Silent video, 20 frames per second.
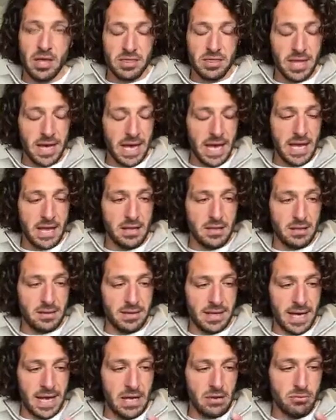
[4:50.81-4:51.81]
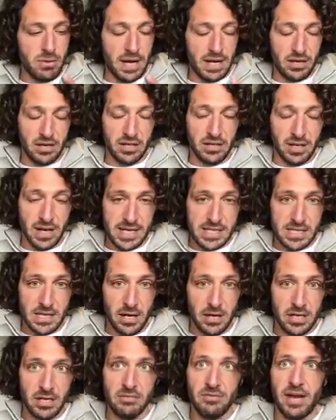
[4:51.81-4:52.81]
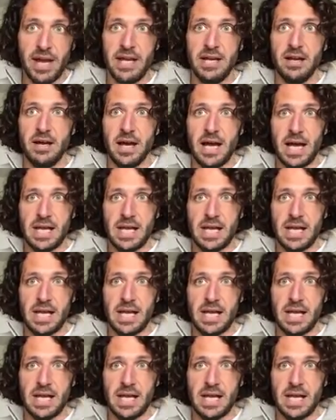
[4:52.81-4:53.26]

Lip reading: they recognize Ayurveda